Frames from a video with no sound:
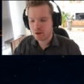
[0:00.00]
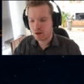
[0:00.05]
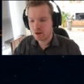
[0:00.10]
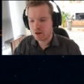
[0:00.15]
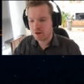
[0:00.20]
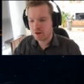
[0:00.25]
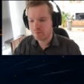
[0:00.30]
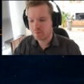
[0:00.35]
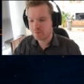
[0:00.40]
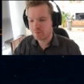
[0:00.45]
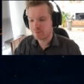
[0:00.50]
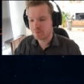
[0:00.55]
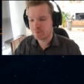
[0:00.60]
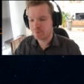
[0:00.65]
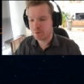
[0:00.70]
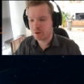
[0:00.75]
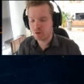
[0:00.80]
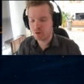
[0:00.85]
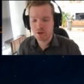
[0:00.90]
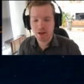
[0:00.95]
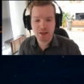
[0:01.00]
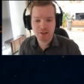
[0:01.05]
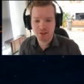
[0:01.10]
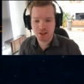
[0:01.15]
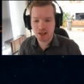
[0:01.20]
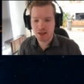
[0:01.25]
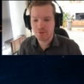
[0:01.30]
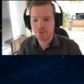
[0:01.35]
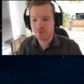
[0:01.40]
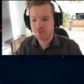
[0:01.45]
Um, but you can
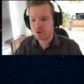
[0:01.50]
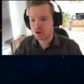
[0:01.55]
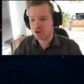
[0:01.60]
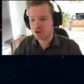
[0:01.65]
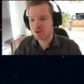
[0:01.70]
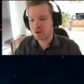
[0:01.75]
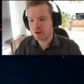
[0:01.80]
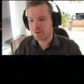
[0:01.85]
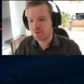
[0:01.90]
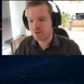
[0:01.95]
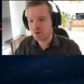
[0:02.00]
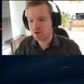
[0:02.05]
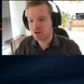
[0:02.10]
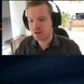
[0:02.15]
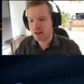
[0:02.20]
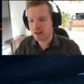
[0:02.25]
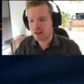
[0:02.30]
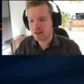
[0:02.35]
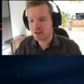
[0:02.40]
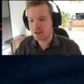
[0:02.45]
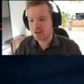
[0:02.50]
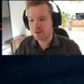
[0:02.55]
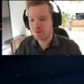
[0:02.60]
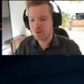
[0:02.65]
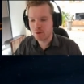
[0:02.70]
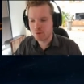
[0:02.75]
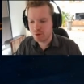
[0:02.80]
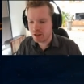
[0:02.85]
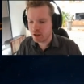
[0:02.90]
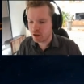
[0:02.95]
save just a few seconds if
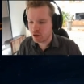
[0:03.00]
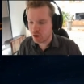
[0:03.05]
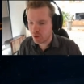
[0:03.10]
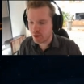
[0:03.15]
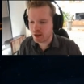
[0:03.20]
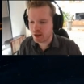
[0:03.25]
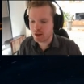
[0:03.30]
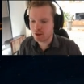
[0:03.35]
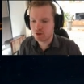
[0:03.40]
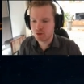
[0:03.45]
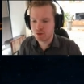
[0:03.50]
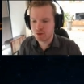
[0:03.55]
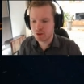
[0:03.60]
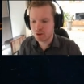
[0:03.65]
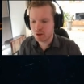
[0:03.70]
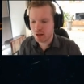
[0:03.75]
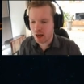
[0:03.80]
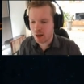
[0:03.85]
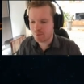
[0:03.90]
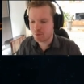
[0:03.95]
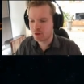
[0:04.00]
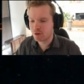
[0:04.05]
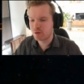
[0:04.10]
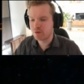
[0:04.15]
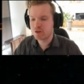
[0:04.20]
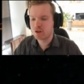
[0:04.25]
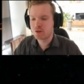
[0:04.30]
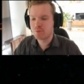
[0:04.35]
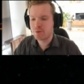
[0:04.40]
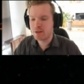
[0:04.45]
you're really going into the
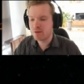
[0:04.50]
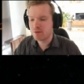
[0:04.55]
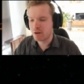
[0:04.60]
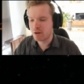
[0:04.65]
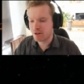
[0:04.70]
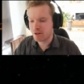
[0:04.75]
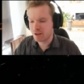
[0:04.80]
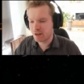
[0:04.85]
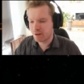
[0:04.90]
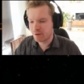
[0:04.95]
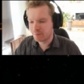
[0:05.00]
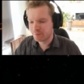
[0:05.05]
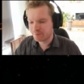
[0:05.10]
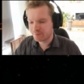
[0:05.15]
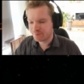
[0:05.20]
absolute speedruns here.